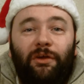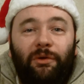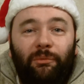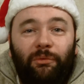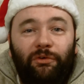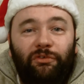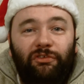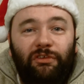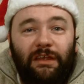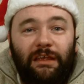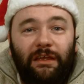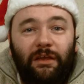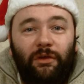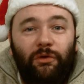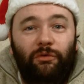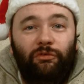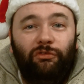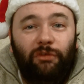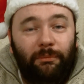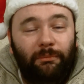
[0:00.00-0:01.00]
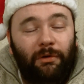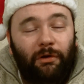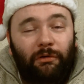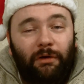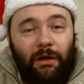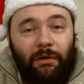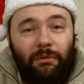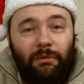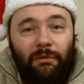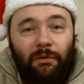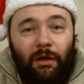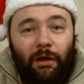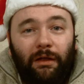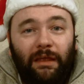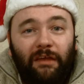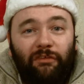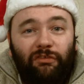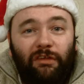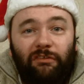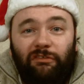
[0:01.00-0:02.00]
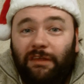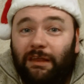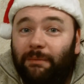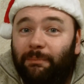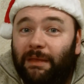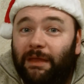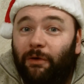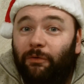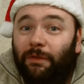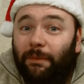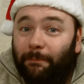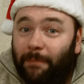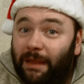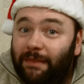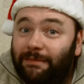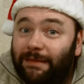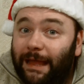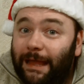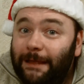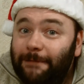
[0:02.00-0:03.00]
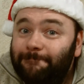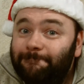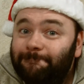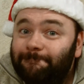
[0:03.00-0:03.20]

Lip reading: We'll see you tomorrow. I guess that's going to be on the Monday.